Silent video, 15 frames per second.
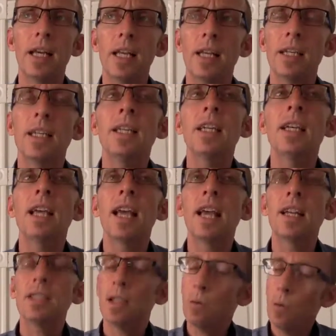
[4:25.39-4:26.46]
And I
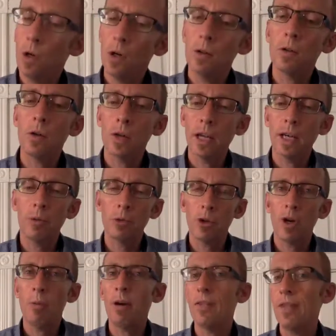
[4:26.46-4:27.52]
was like, well, okay, can we
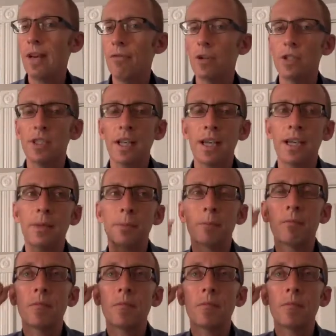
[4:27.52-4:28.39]
talk about that for a second?